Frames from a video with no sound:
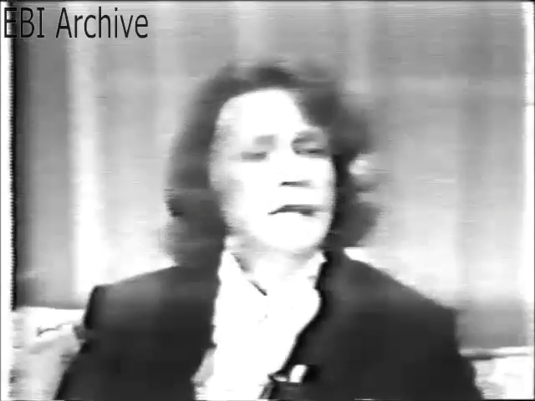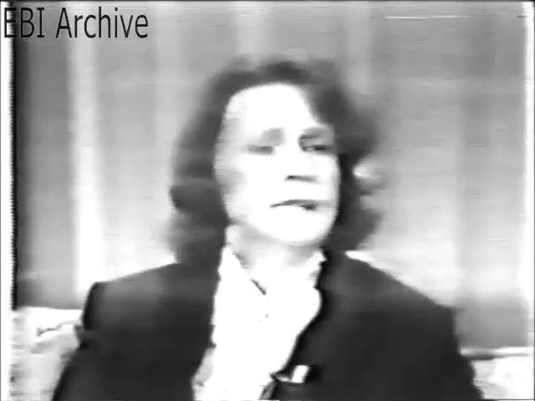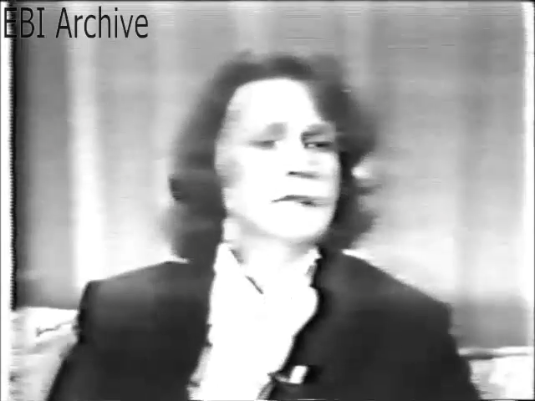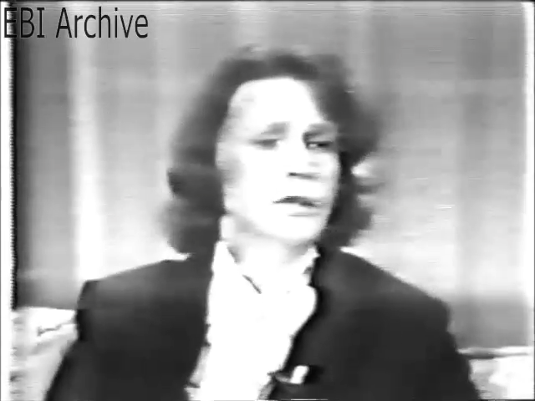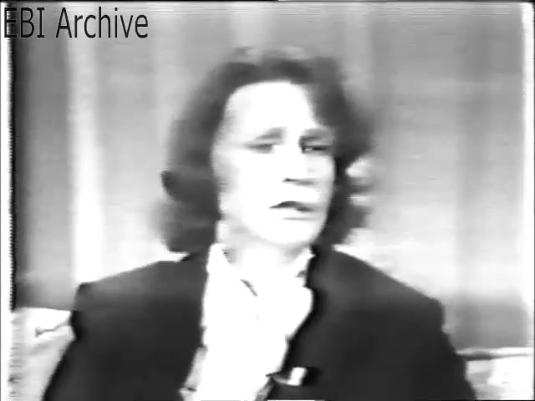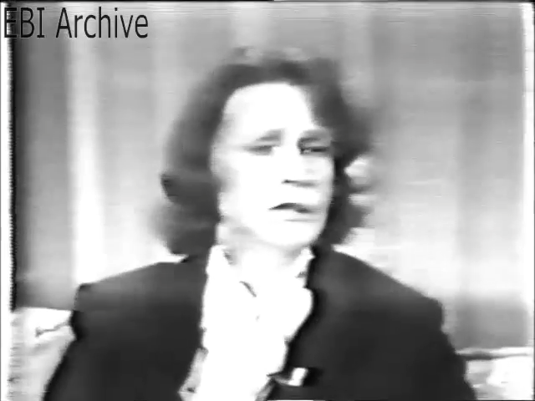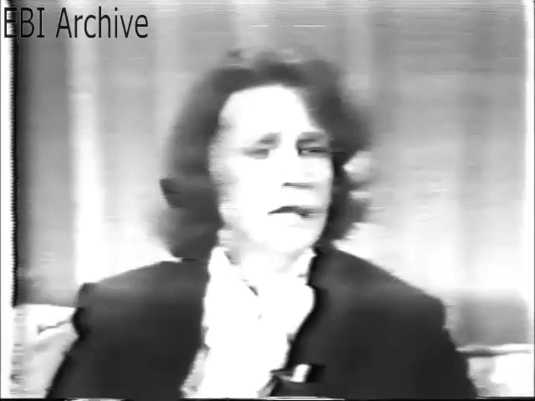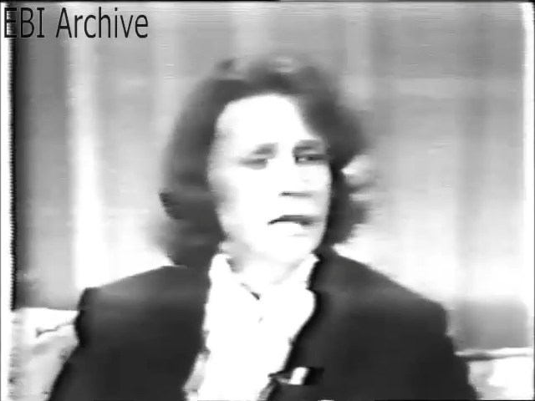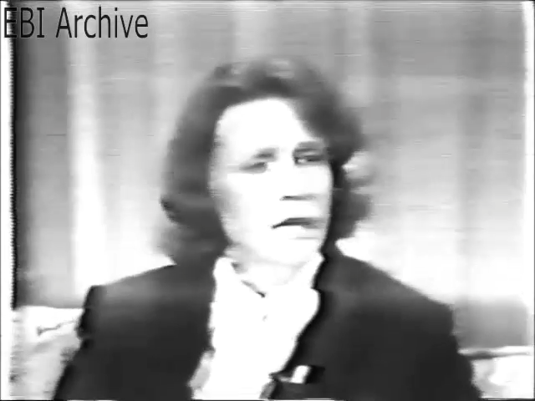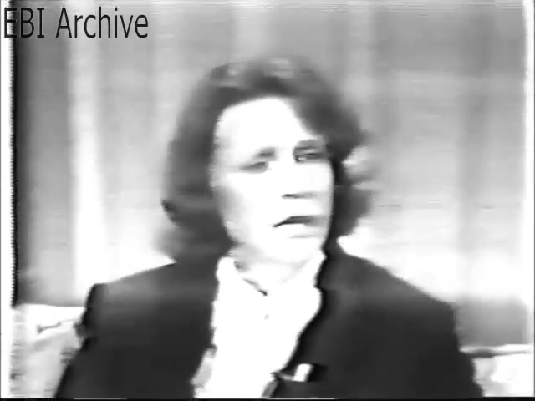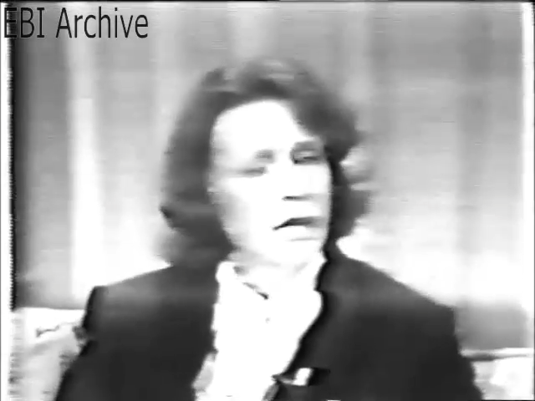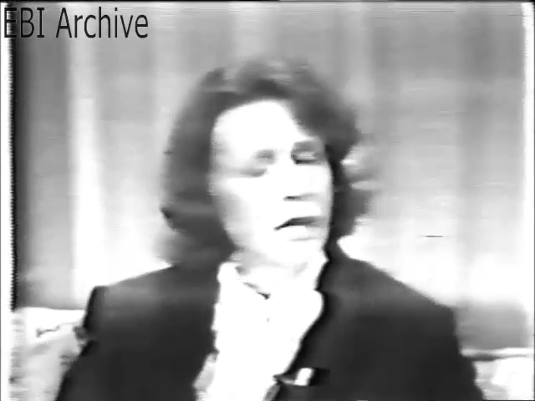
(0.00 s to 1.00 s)
Yes, they
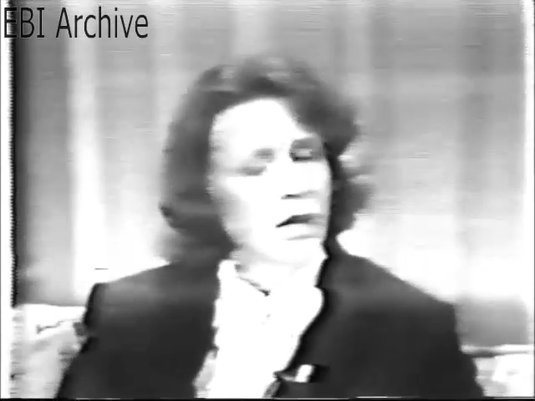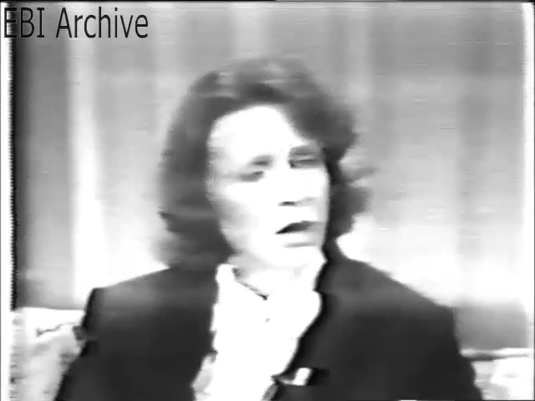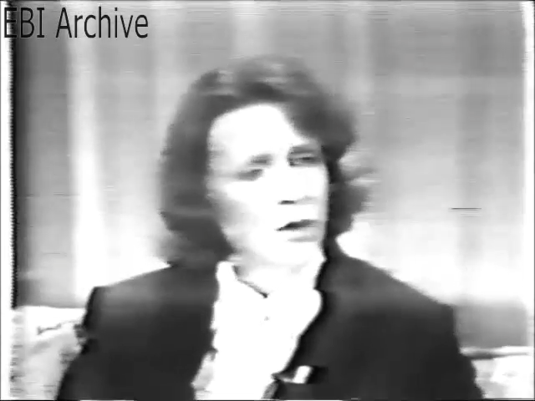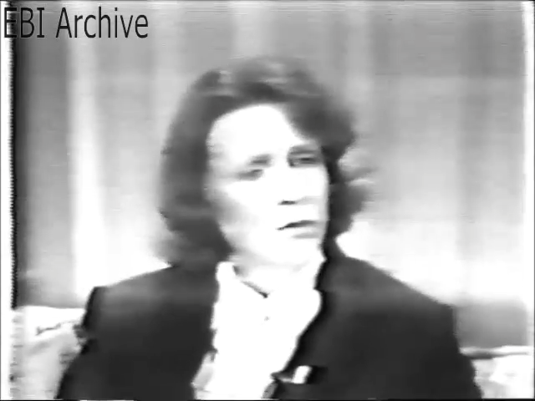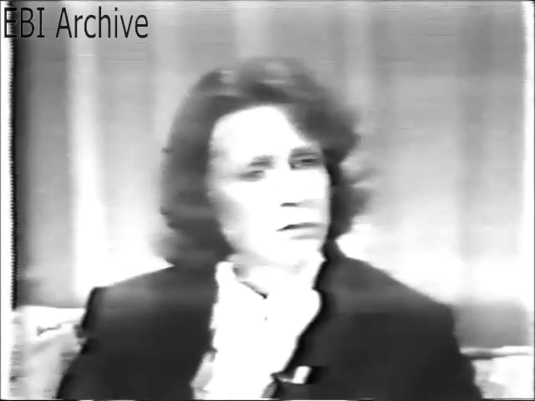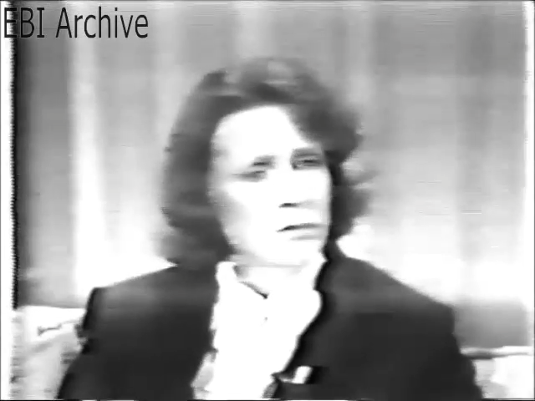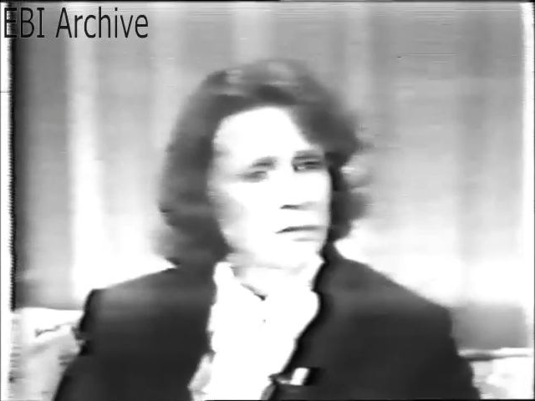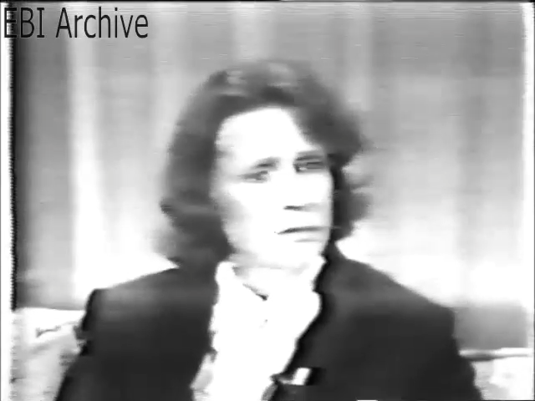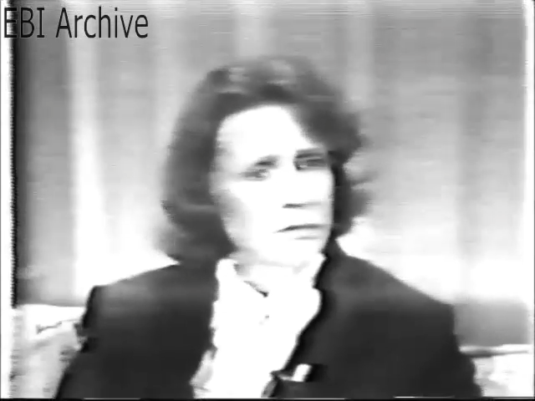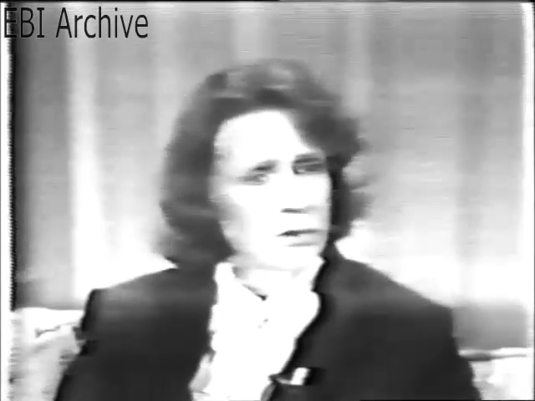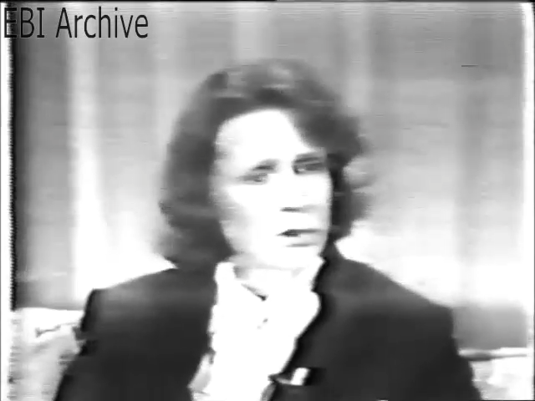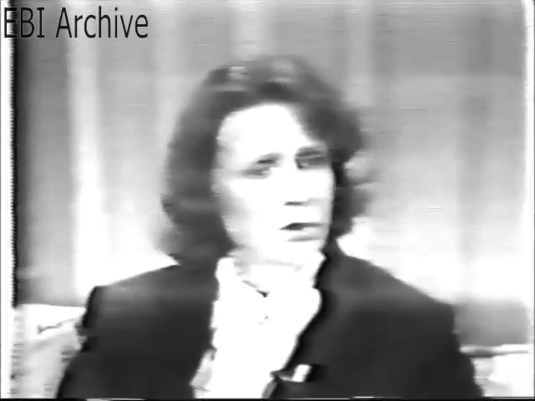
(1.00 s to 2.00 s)
sang,
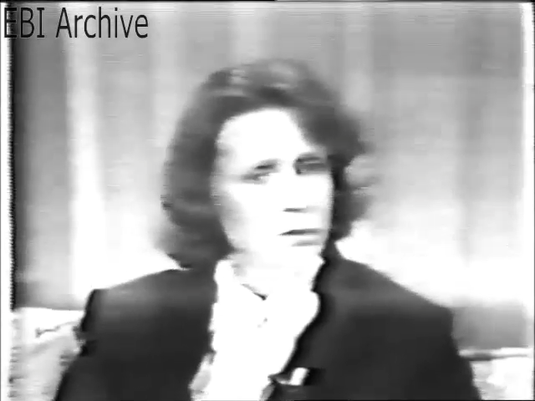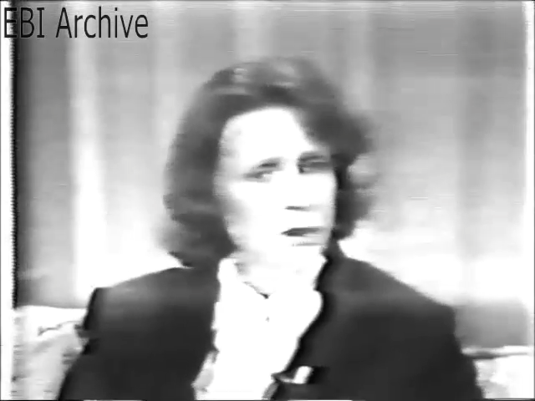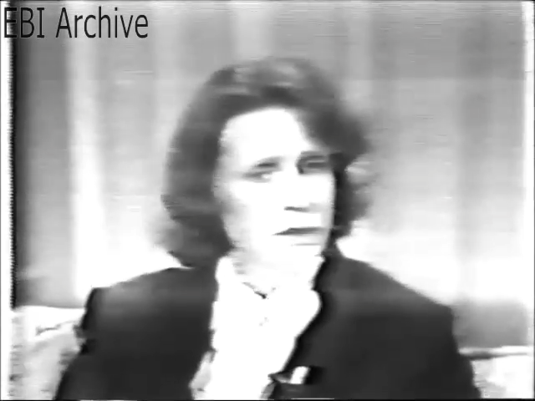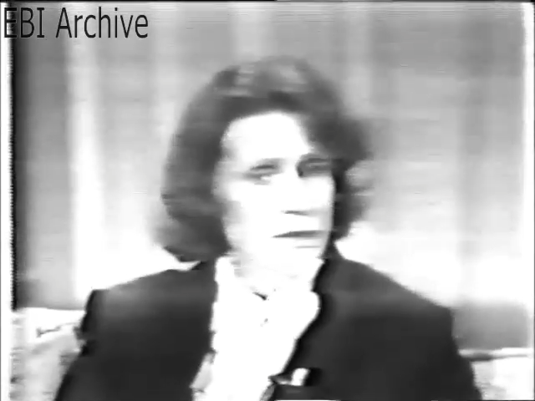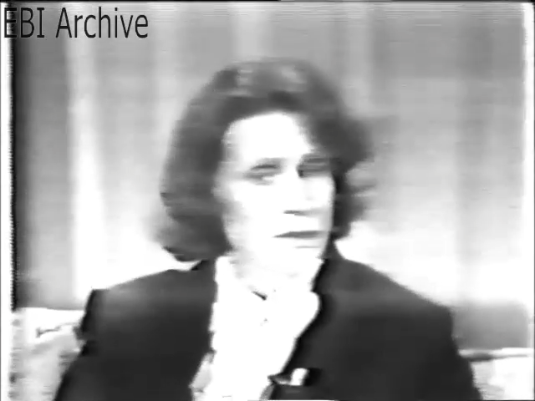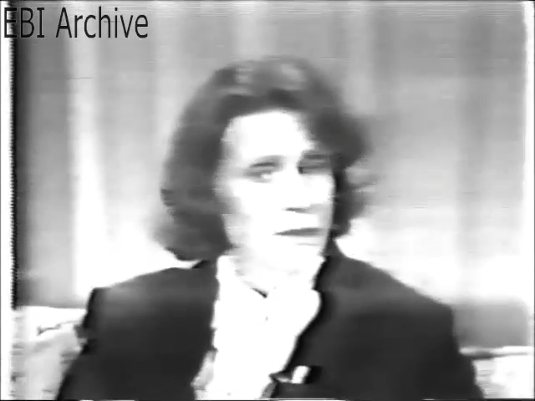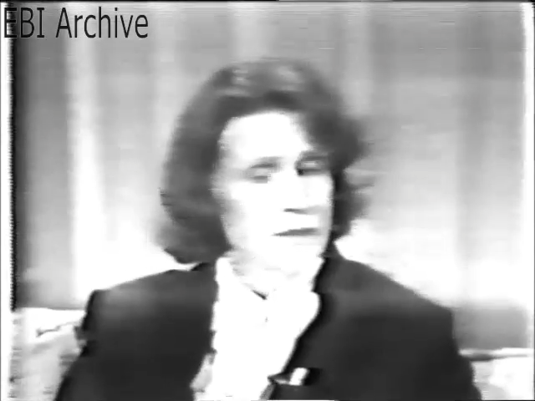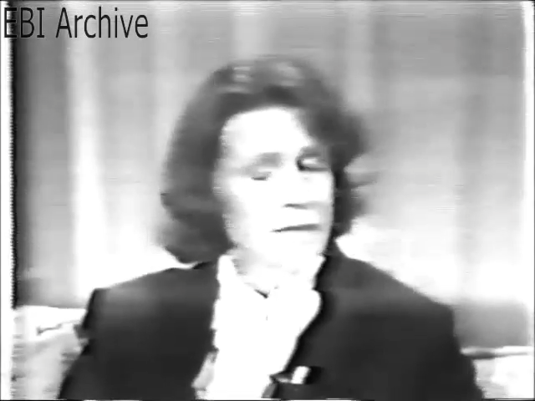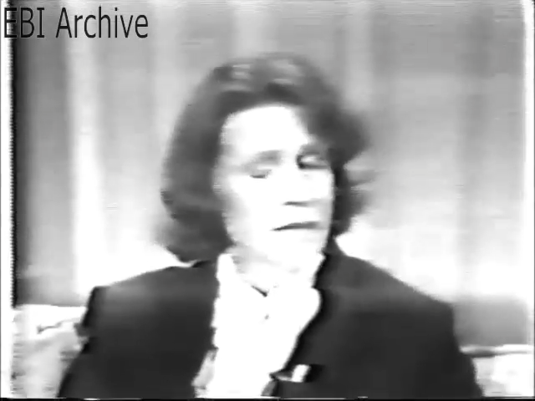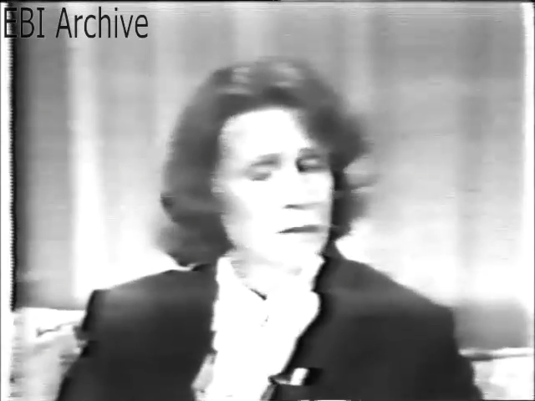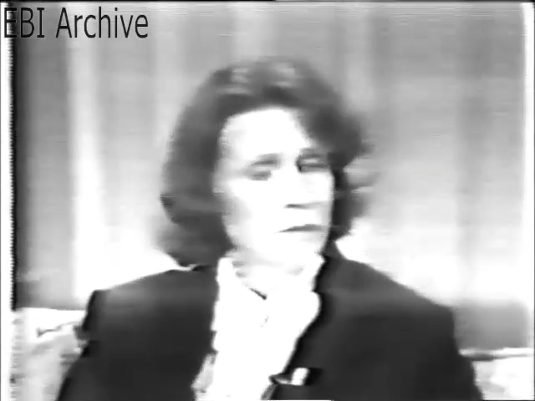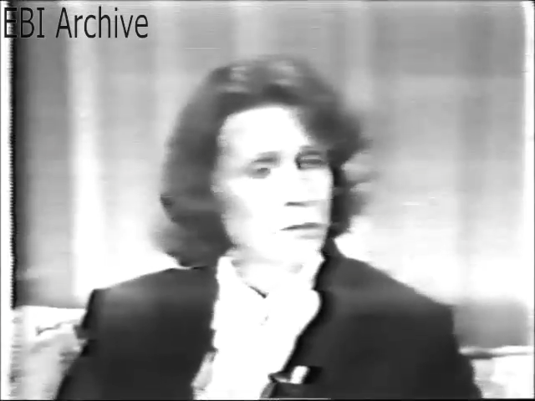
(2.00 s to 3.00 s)
you know,
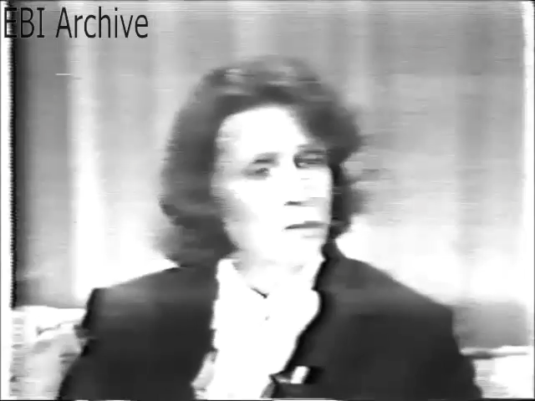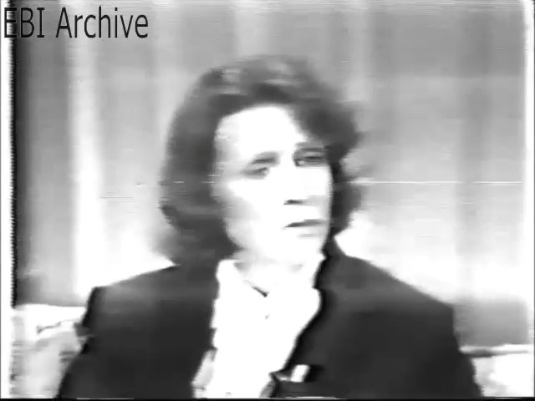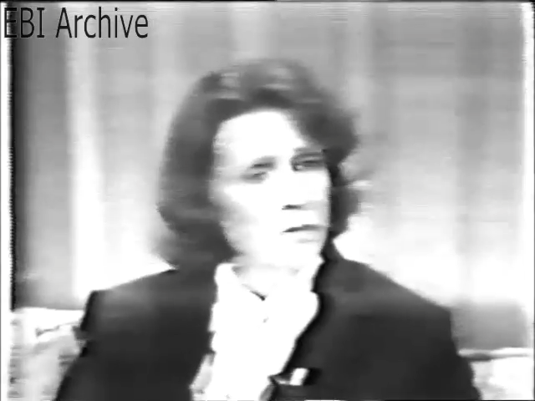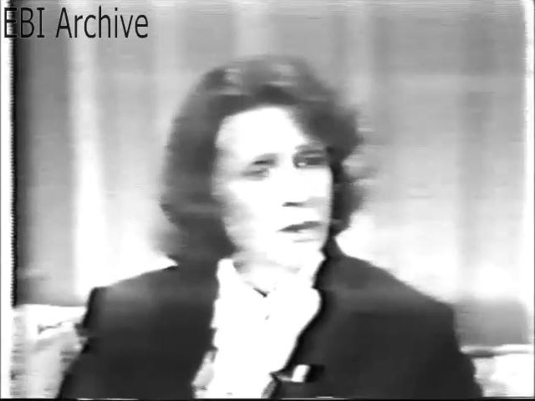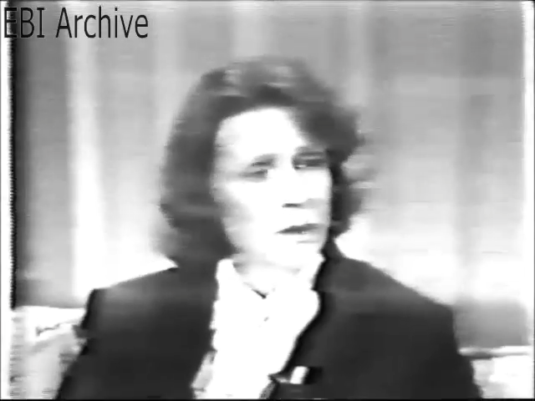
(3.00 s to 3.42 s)
as I said,